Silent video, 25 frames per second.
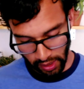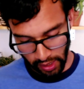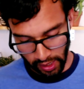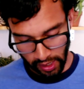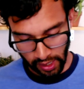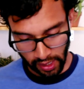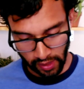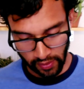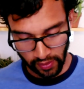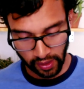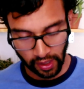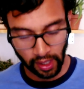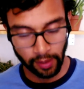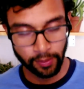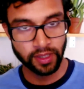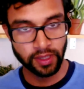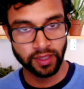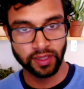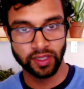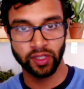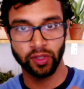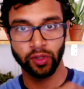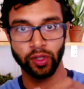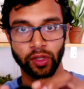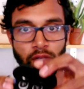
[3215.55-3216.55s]
And they come in
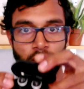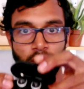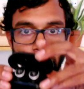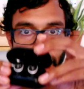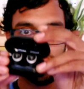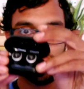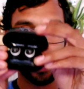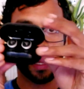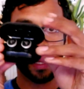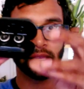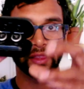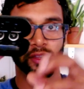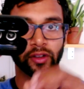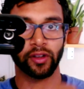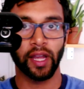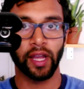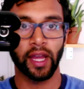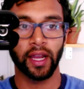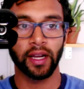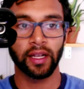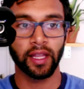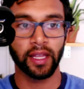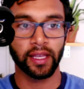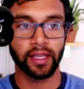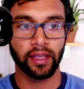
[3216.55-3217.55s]
this cute little packet. They're
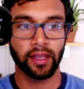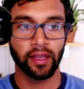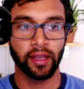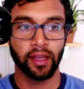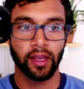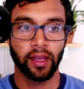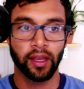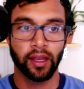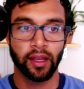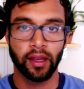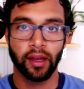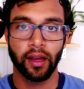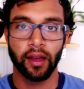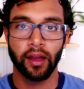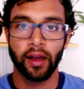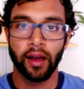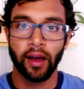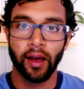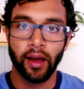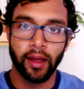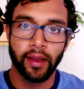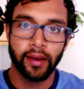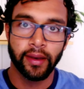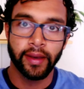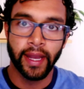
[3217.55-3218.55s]
kind of like
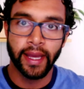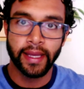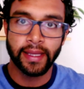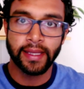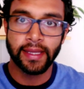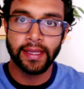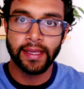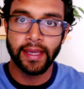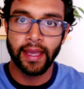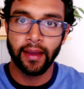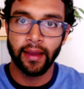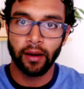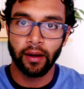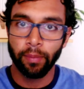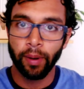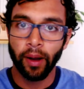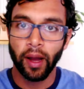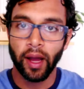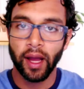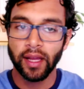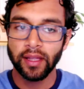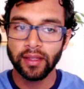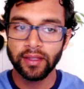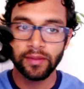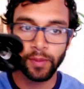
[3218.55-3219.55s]
Nike
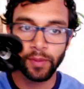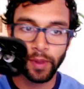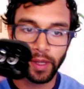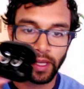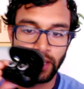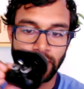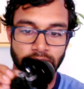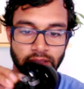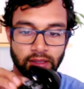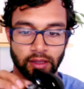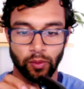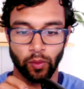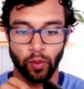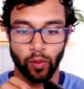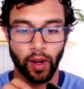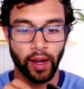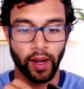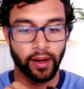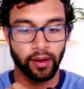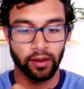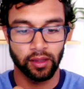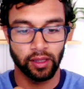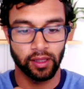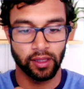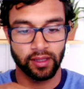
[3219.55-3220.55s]
AirPods because they're
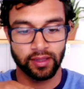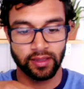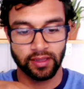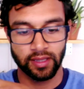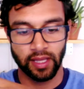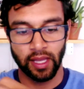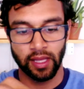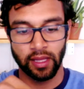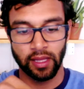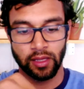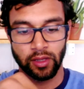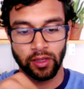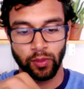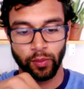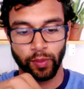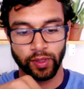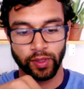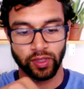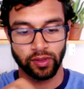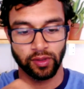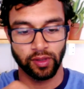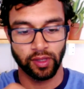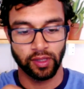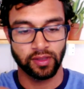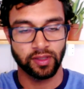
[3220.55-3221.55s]
wireless. And then
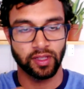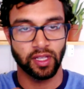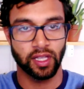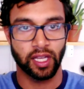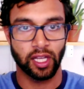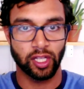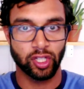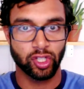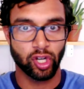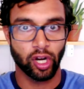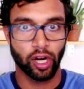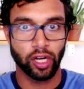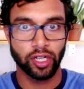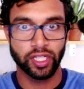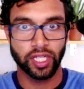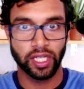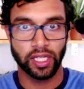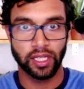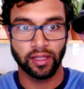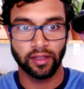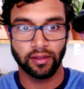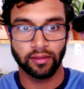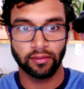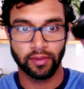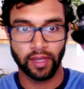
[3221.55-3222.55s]
this is like a
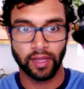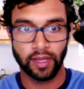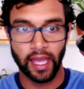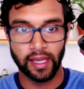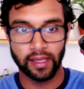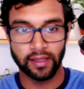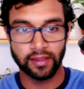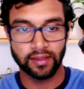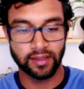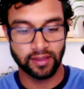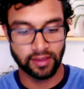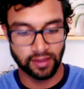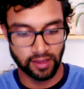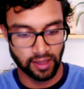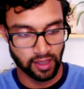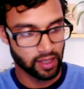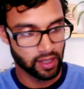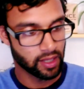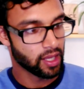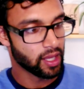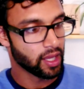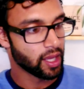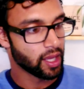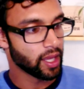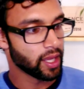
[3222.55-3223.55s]
charging case.
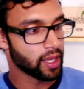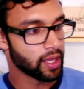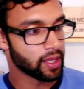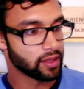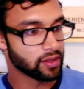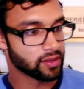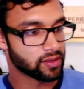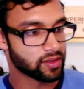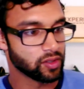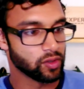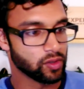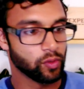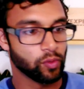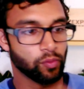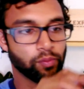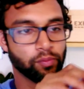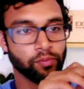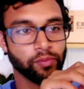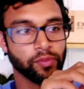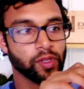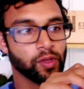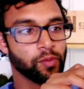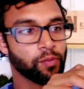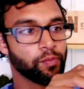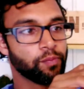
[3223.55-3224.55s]
And so
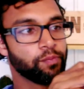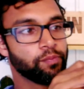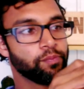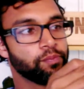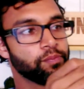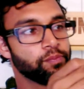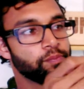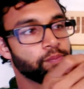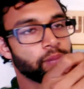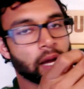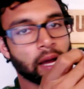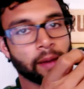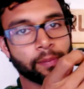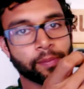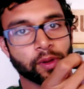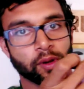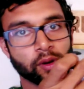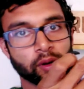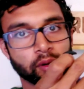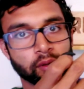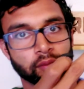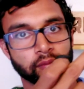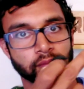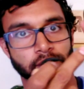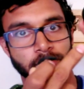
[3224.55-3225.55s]
you pop
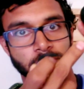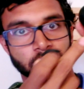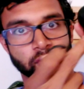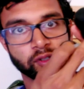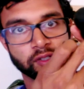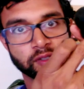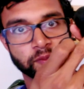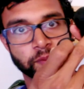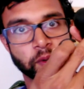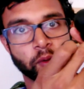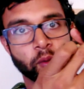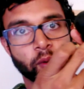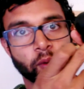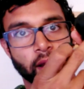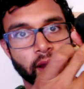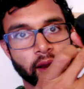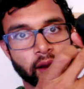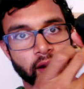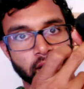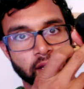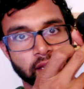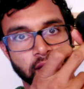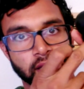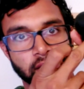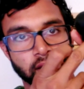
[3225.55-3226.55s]
your USB wire
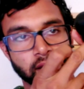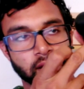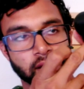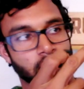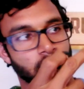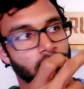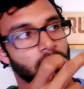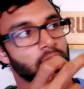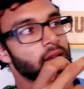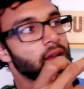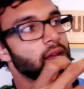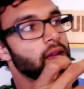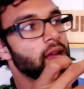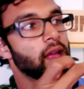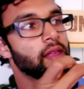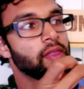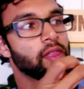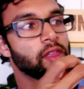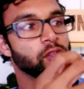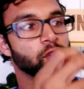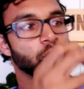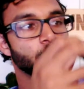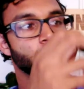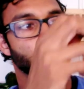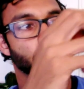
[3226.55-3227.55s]
into here, and
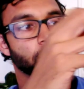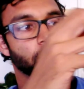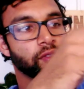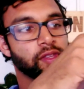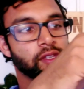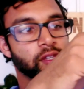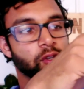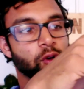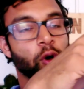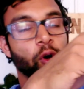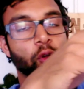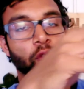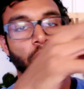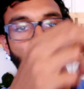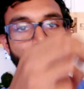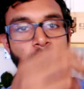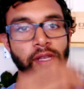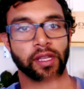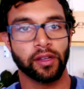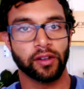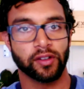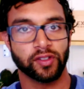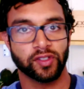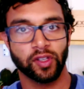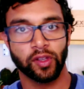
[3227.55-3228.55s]
then you hold them in
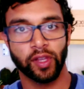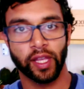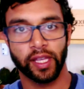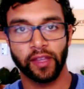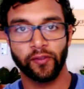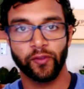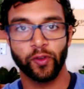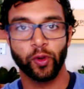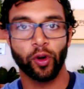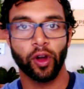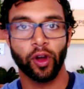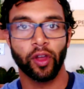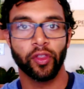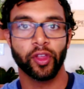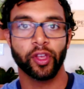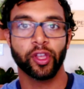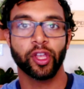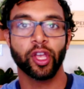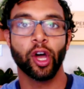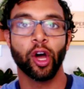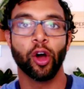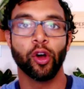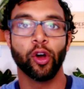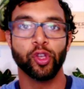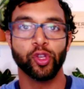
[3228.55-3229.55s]
here. So like if you're on the
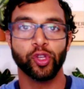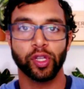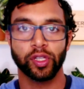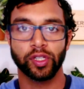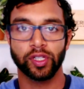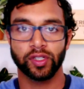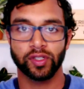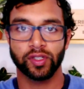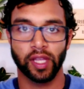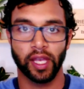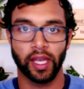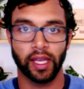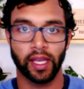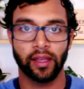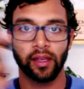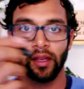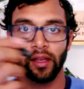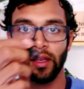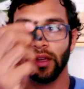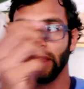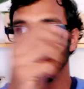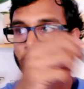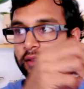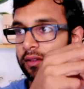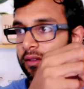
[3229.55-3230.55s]
go, you could just like,
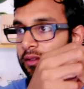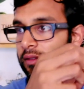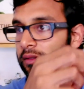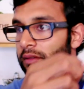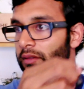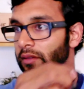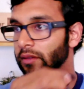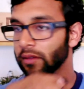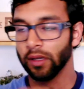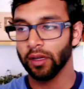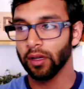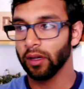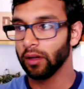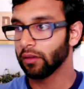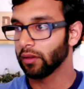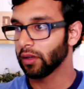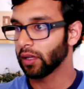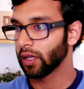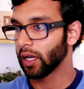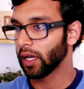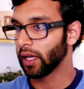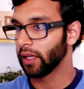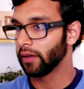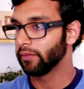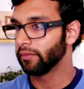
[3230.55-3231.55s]
oh
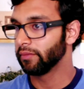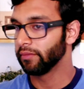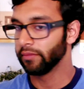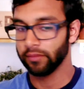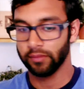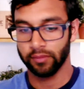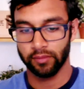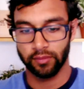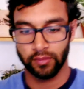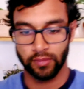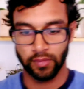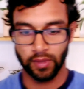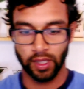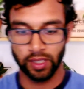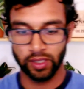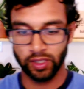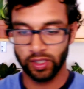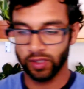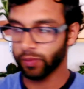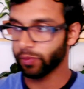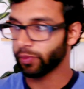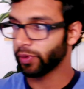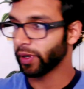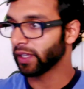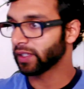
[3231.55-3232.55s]
God, I
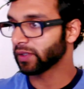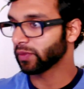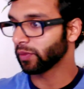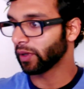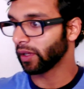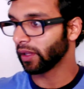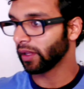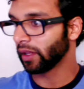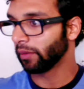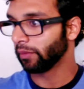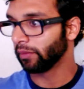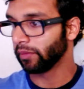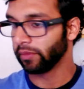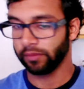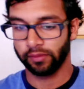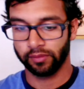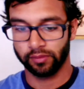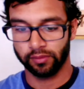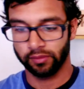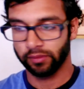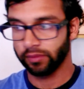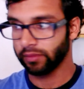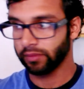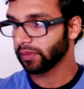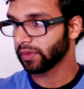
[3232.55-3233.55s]
just pressed one of them.
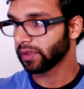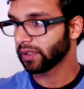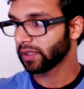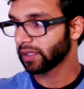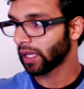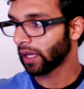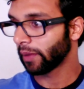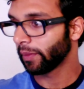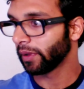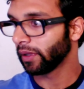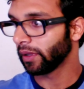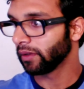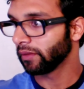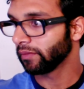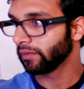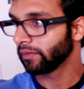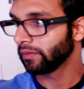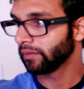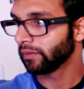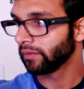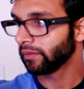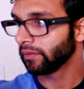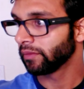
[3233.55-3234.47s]
Stop it.